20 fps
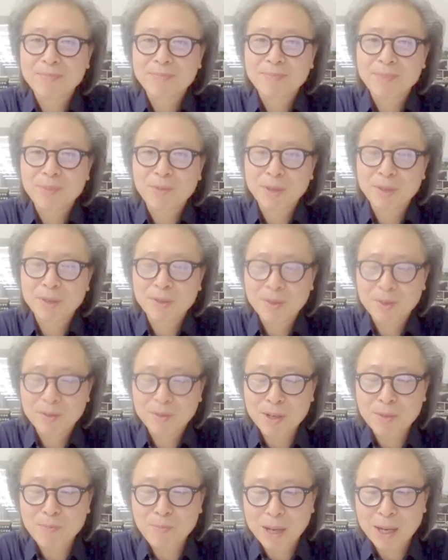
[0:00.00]
We, hmm.
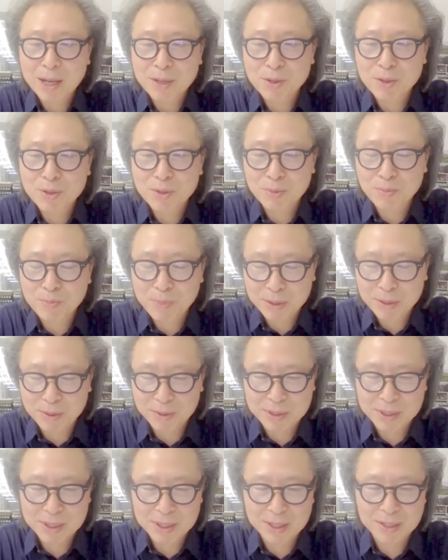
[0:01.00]
we plan to
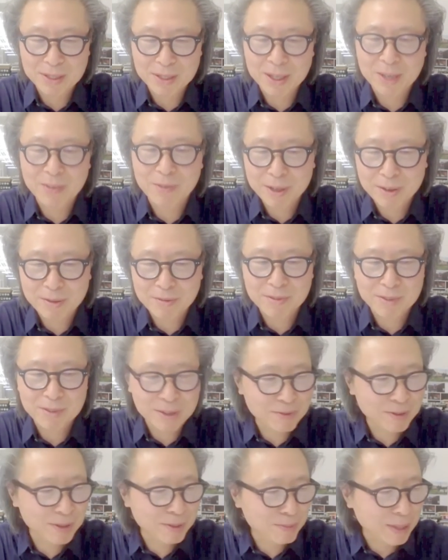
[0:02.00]
build, uh, we, we,
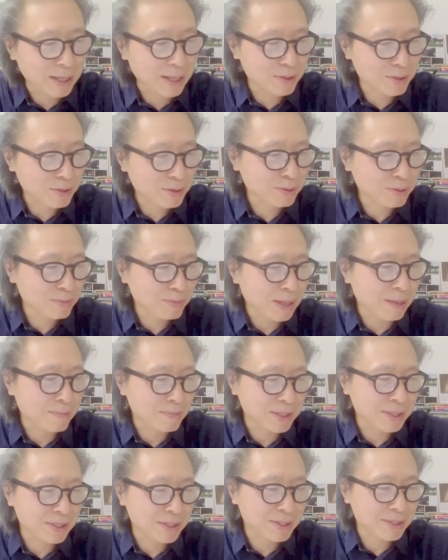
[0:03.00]
we plan to
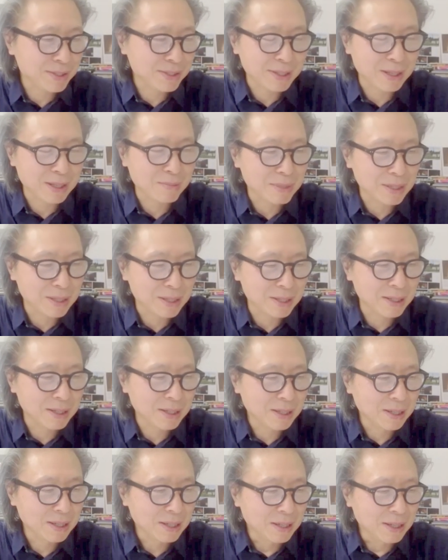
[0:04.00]
publish some uh,
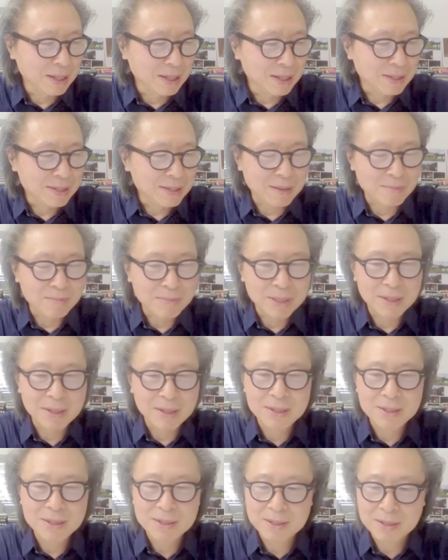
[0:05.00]
some
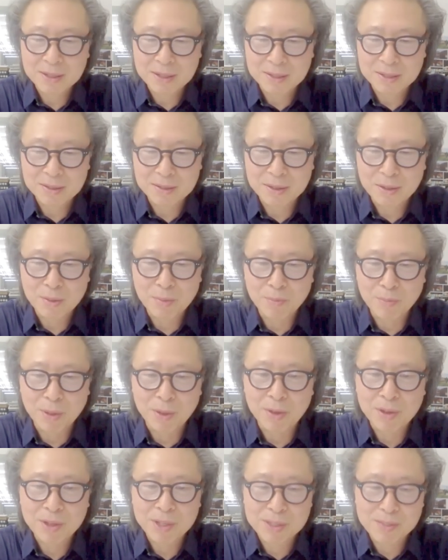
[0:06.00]
uh, you know
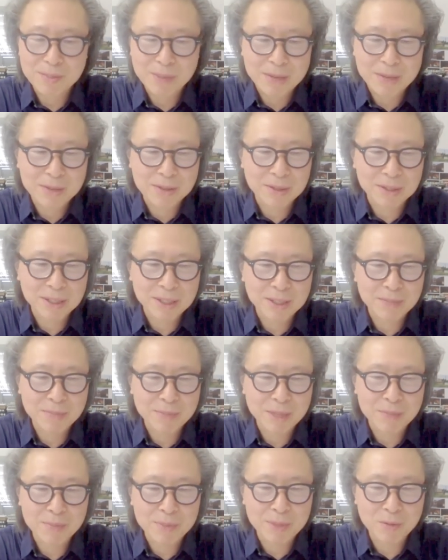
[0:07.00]
book, especially
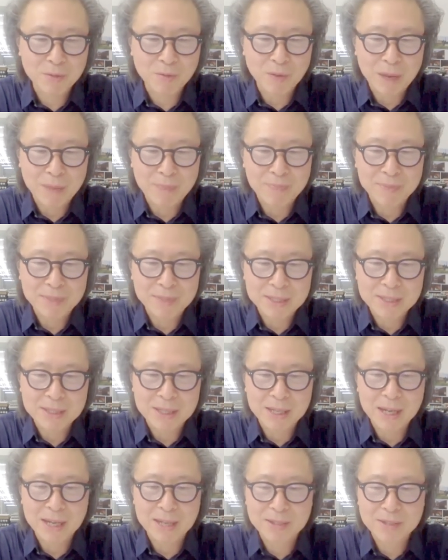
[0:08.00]
maybe one
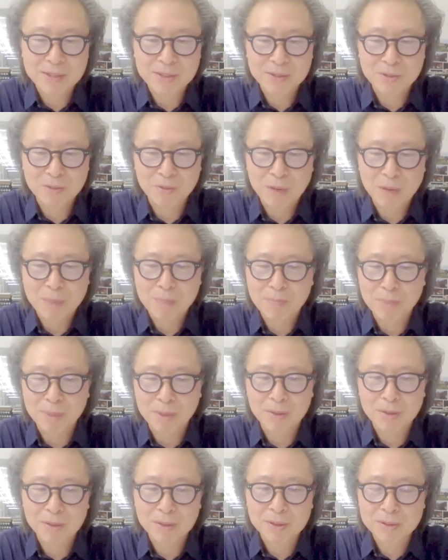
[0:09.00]
design, just one
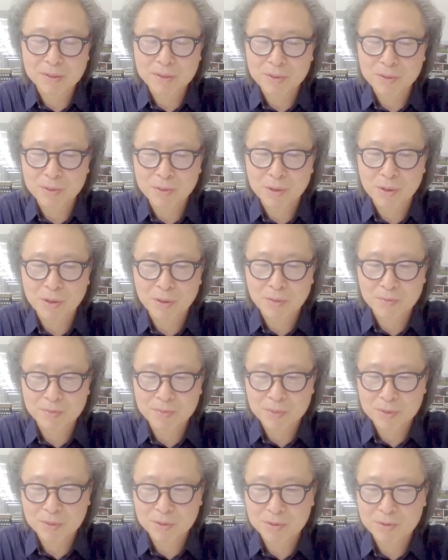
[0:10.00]
book to
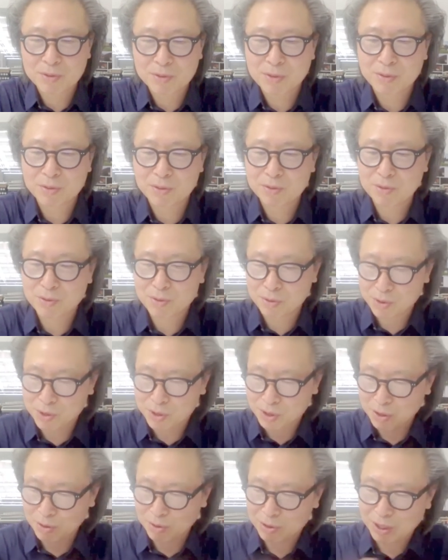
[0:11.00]
to to to
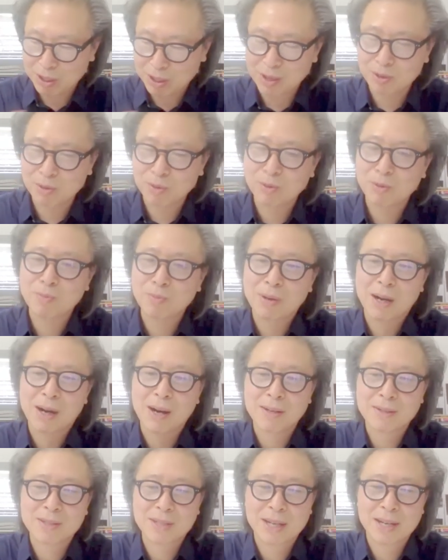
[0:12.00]
show the whole
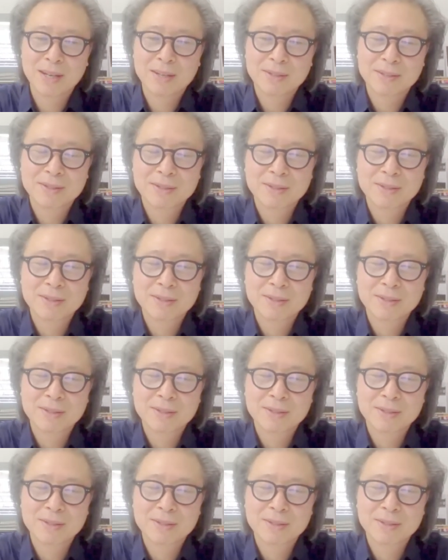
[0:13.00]
process.